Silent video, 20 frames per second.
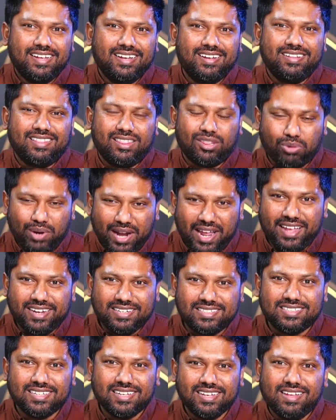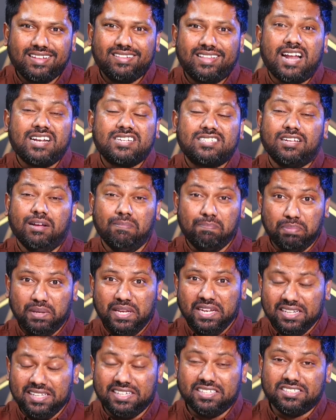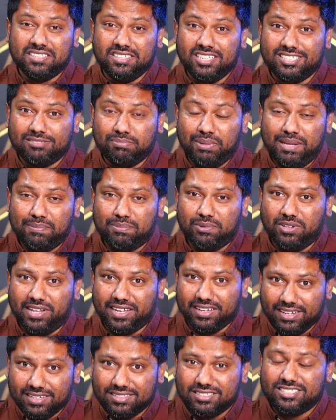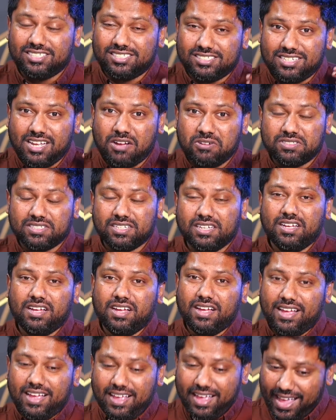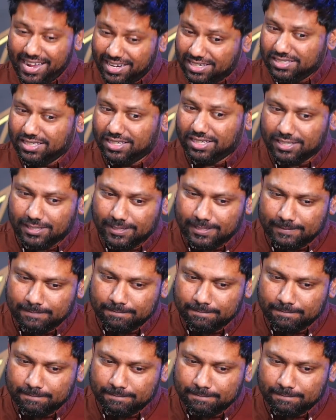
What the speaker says: Threads, that's appealing to these people. Like it just sounds hectic.